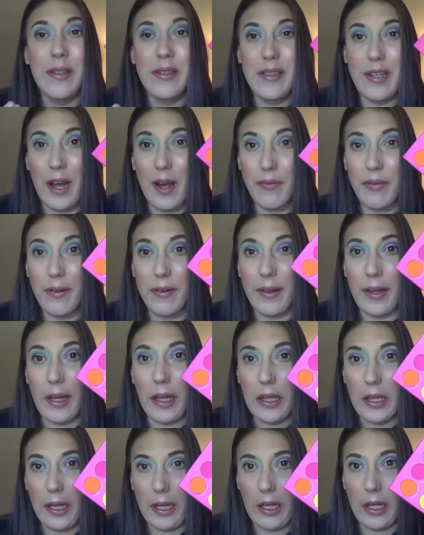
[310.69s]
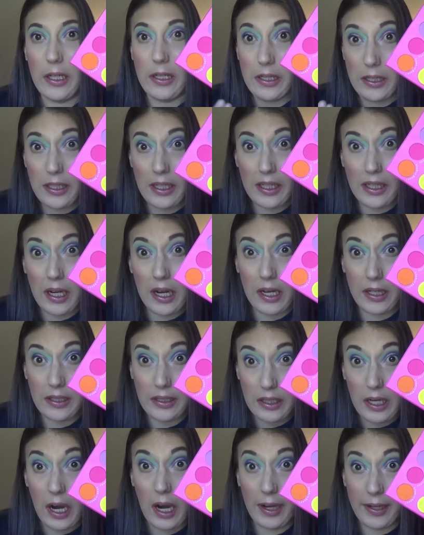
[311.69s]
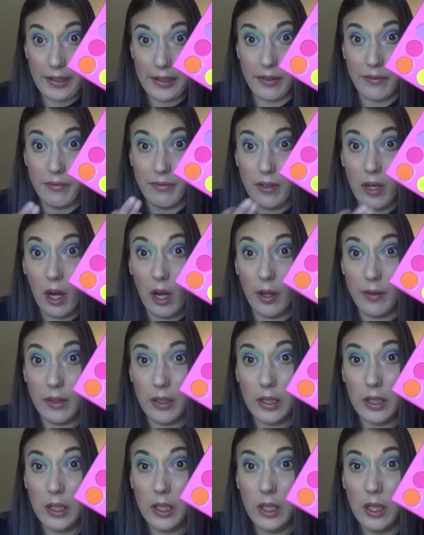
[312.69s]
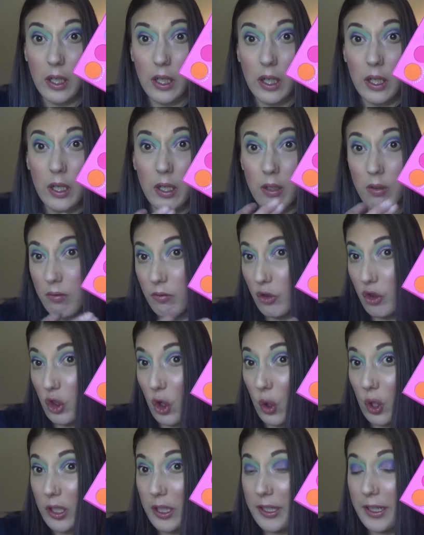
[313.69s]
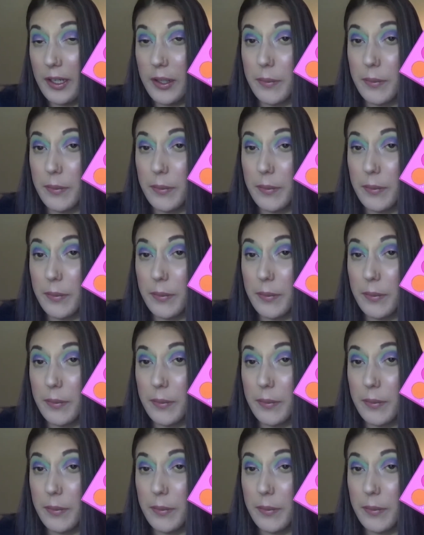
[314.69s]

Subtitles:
definitely like a neon kind of color story,